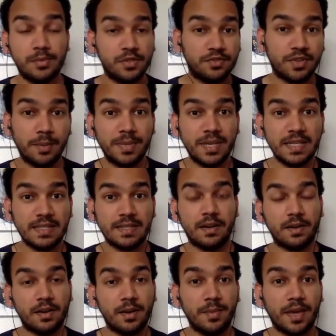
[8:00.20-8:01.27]
of companies that
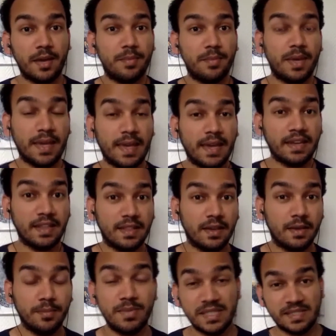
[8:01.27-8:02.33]
are coming up, again, in
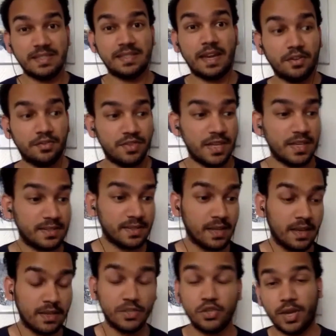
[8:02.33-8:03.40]
the business side of things.
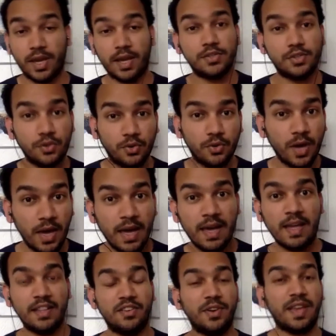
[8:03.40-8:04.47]
So yeah, so
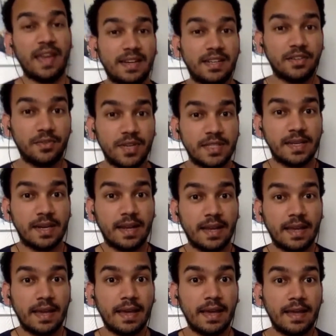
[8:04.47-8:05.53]
three categories that
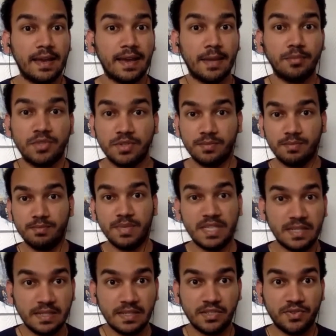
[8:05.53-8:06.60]
I named:
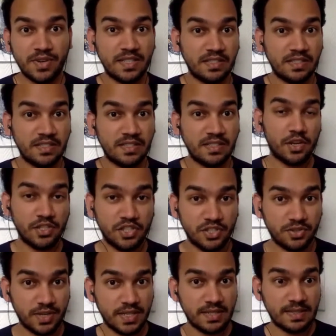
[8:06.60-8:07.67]
business trends, technology
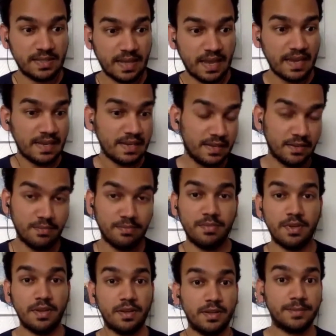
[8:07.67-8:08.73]
trends,
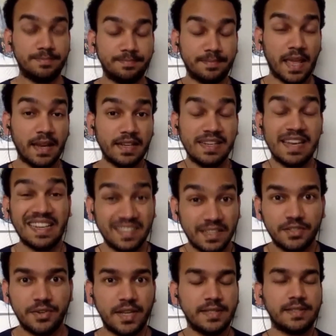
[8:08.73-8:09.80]
and data
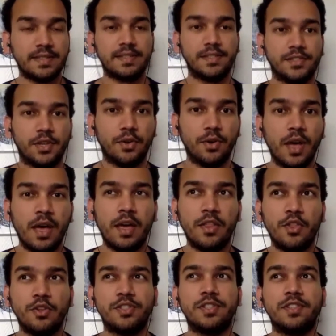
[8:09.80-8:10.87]
trends. So
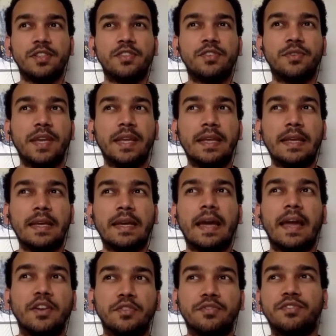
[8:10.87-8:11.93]
those are the three
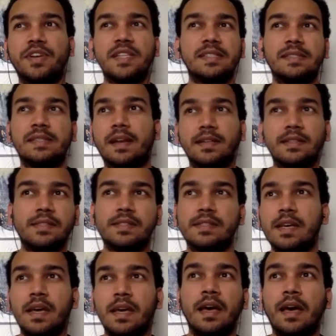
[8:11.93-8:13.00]
kind of trends that
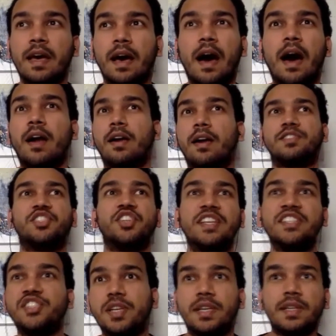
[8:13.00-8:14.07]
are
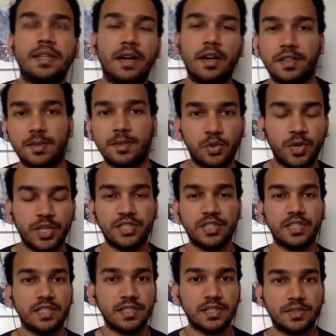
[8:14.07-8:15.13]
changing the Earth observation
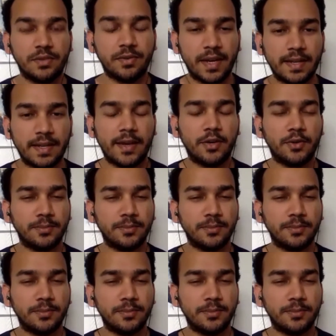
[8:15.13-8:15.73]
industry right now.